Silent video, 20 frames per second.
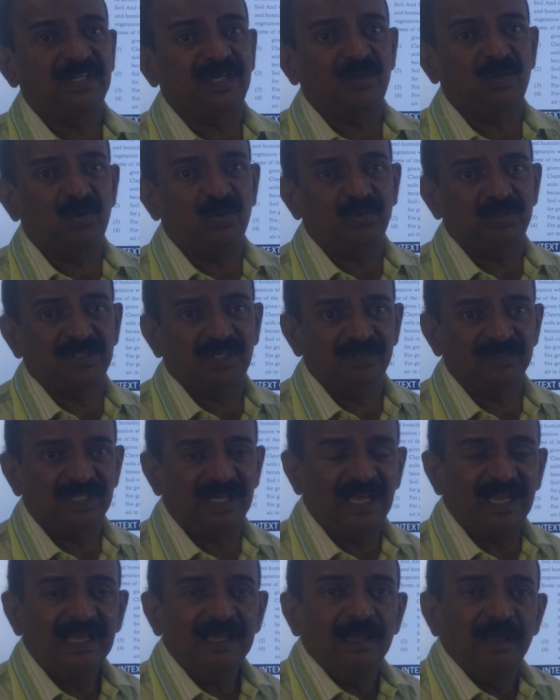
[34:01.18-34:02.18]
the growth of
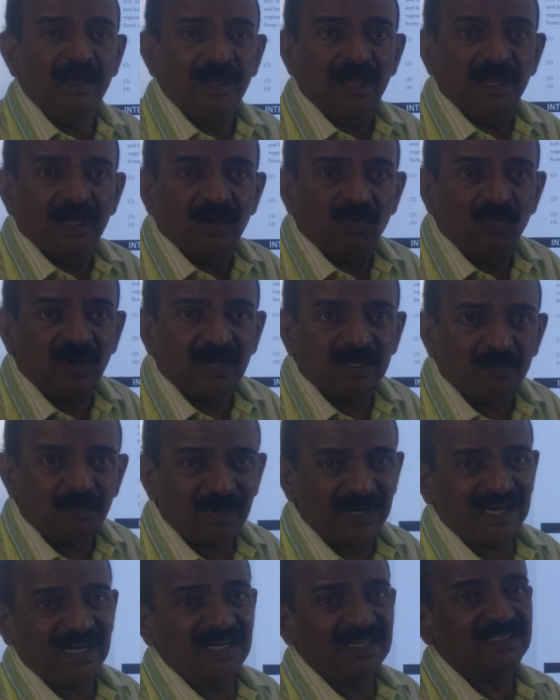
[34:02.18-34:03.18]
the
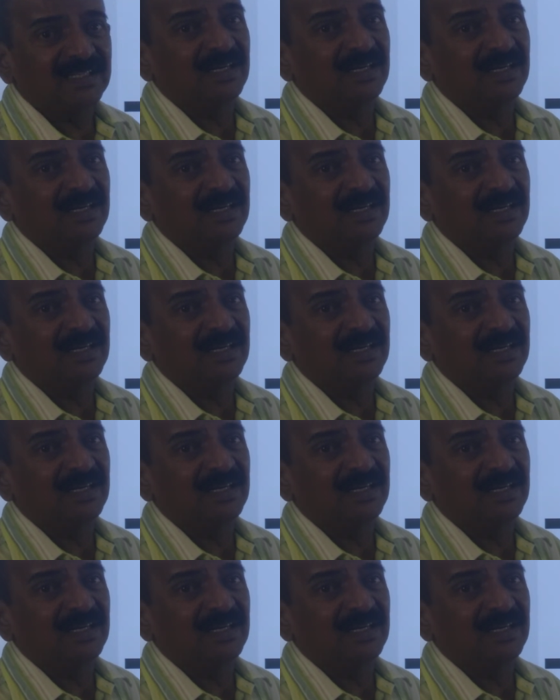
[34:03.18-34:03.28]
plants,